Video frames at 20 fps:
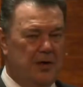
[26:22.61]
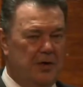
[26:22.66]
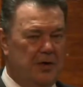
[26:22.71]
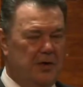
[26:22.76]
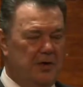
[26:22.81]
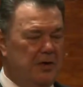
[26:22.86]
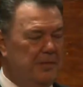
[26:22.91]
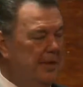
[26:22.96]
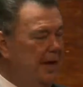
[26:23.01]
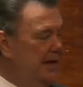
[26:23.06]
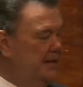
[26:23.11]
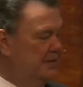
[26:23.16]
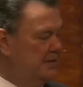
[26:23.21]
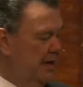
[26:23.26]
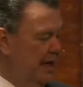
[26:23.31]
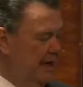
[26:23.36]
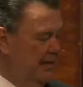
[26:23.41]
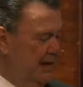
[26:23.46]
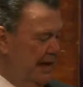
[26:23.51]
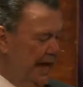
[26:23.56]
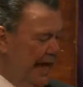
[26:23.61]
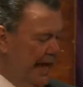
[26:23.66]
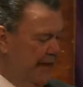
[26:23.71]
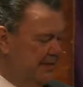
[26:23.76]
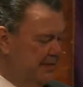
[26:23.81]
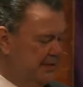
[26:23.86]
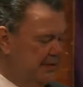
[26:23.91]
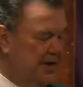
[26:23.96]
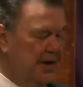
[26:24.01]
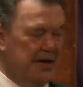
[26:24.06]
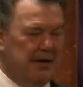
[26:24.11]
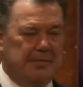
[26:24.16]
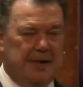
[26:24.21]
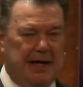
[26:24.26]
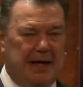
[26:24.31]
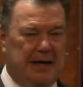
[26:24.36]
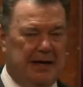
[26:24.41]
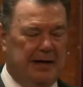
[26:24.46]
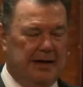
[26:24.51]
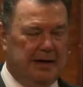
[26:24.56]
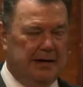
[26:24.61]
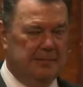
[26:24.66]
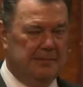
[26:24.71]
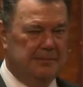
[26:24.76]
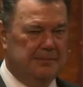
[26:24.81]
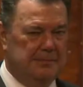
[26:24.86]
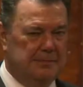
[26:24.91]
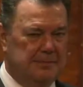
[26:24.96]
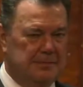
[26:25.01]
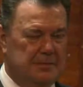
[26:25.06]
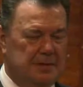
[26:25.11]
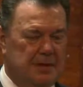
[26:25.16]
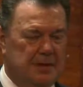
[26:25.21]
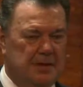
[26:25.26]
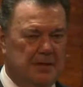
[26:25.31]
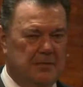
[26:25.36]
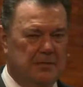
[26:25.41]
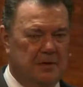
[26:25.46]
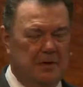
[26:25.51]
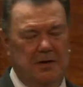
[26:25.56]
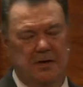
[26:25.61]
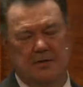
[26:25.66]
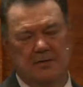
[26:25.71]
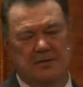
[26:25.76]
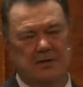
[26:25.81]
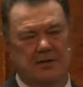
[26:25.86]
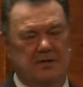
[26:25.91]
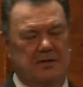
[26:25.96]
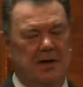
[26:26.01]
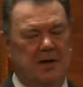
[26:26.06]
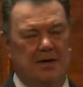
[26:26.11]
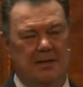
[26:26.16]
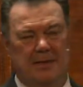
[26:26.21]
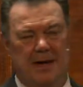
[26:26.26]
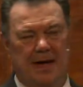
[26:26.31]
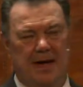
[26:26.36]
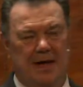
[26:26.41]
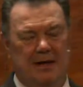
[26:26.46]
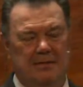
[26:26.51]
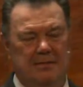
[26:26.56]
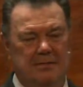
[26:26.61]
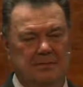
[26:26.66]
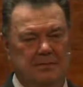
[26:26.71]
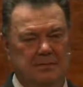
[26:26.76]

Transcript: who do men say that I the Son of Man am? Well, who's the Son of Man?